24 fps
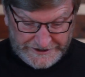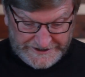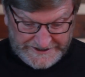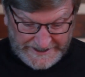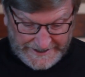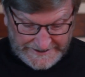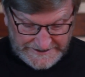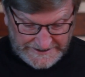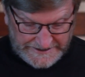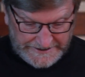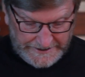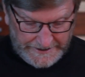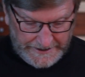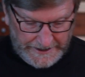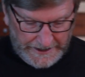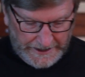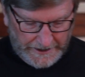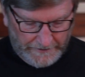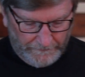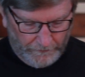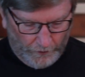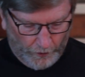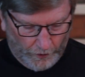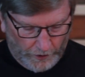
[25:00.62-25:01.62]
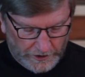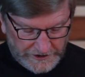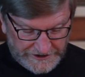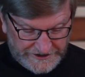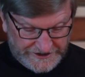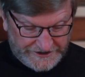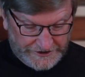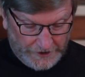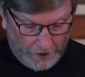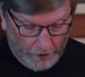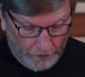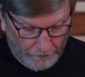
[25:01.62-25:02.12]
sensitive, or
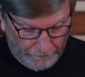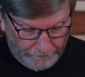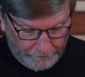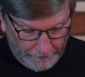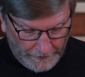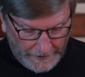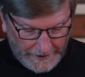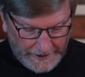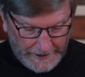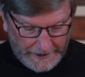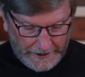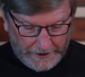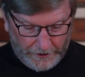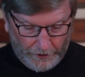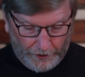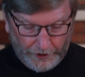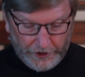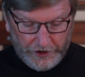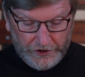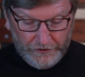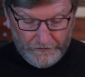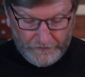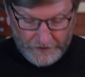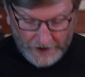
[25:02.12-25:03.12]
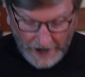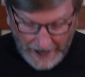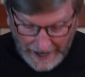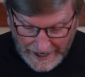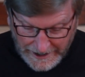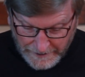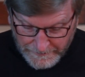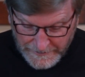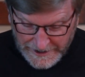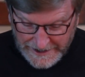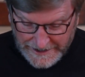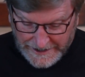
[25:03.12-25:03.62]
snowflake, or you've
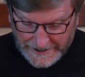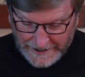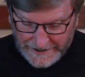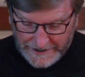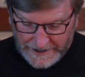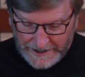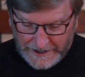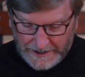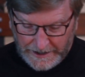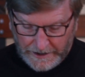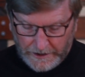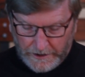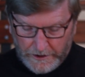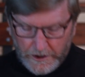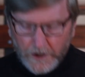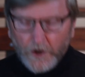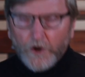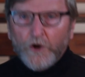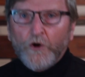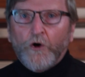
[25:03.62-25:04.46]
got to be kidding,